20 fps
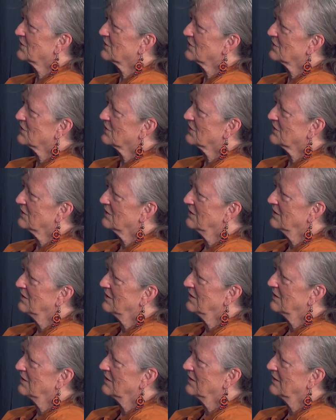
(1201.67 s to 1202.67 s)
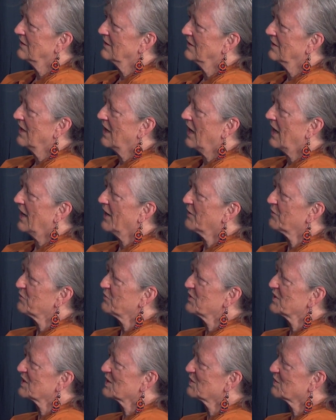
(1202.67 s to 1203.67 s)
Which kitty was that? It
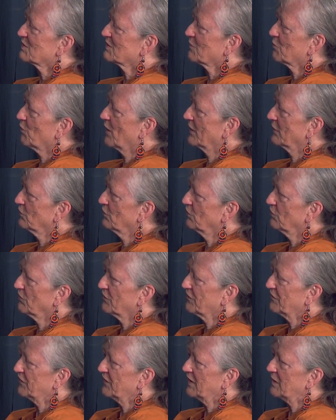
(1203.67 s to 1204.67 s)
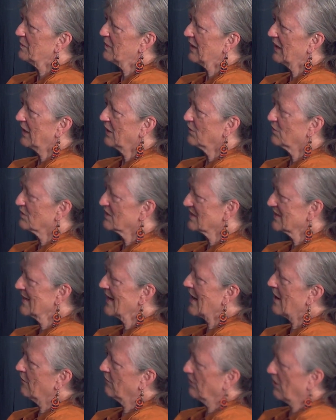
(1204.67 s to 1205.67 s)
was one called Phoebe, who mm -hmm. is mm-hmm.
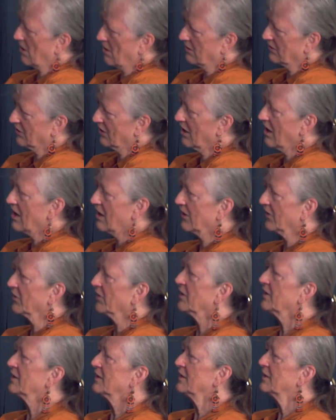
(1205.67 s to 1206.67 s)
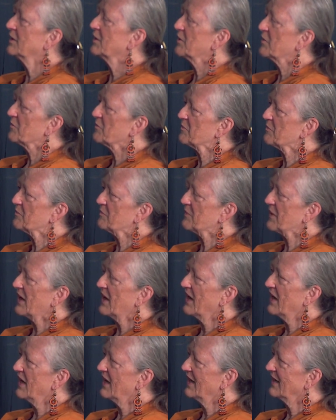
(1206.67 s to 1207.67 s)
now long gone. Yeah.
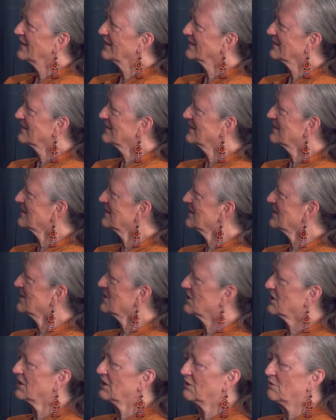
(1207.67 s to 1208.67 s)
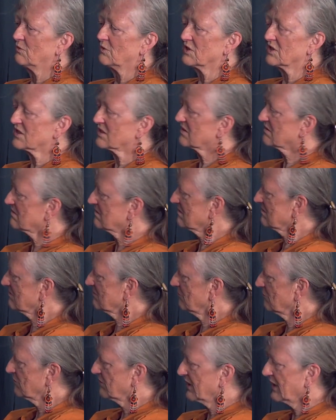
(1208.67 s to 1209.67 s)
But she was
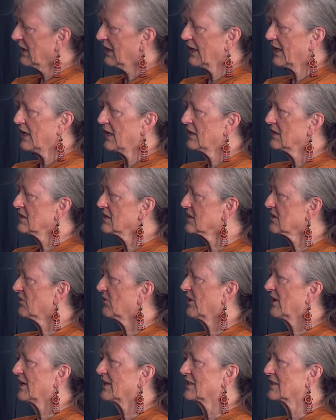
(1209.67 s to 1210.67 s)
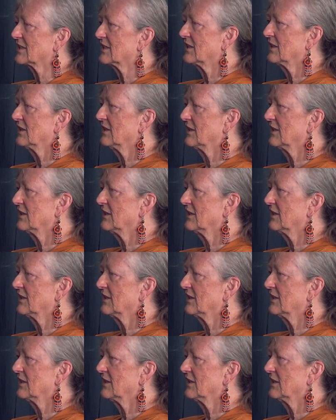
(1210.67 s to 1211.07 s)
really into it.